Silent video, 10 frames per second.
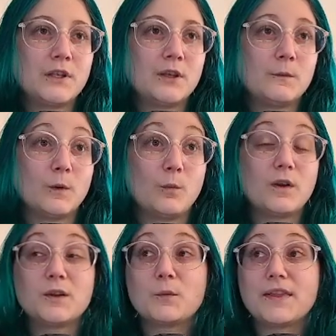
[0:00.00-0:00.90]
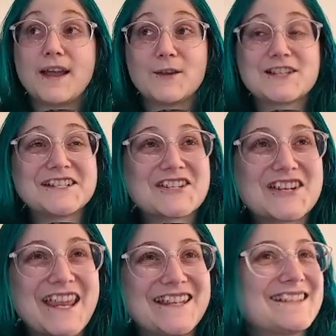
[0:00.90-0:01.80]
The 1 in 1,000
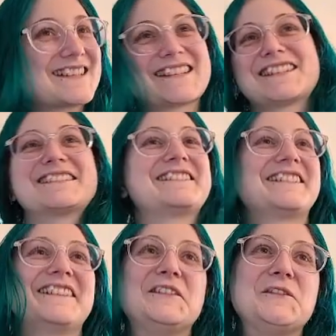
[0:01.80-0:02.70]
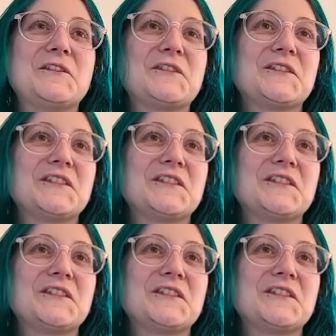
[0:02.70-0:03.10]
chance. Oof.